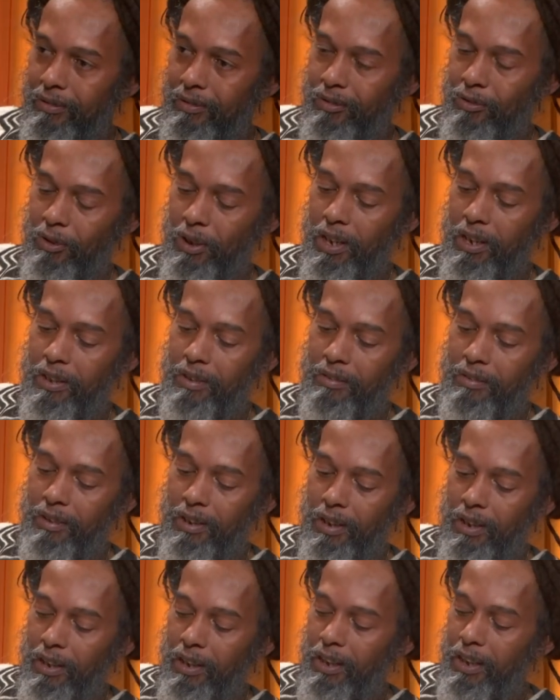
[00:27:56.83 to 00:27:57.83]
right
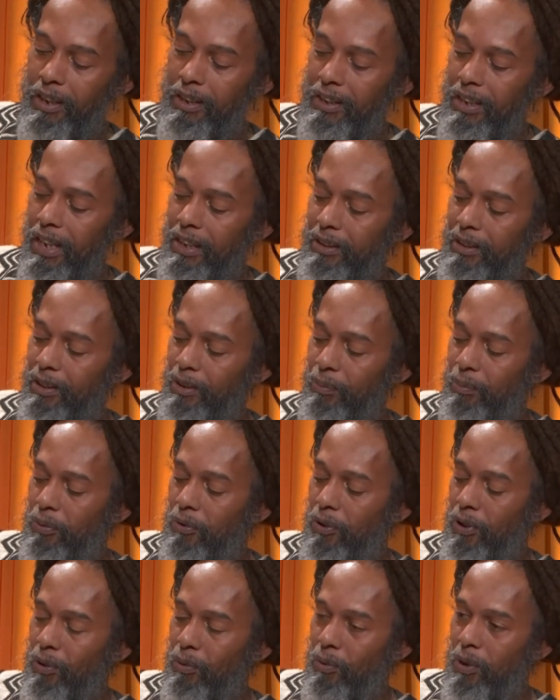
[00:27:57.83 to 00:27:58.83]
it got to the
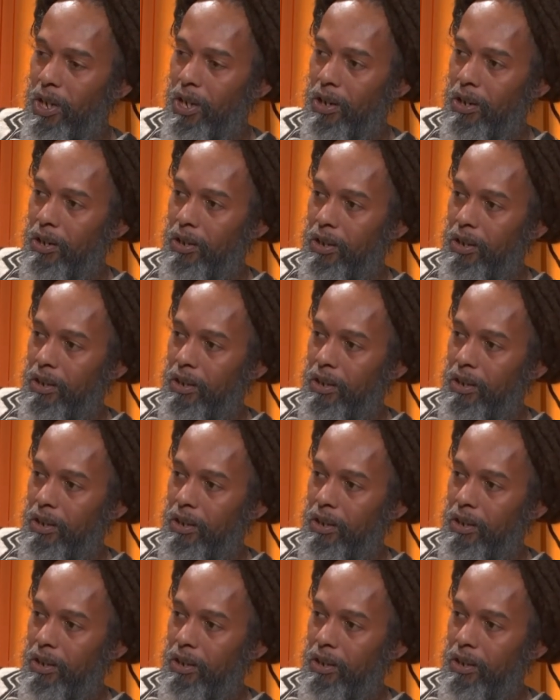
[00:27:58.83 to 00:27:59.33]
point where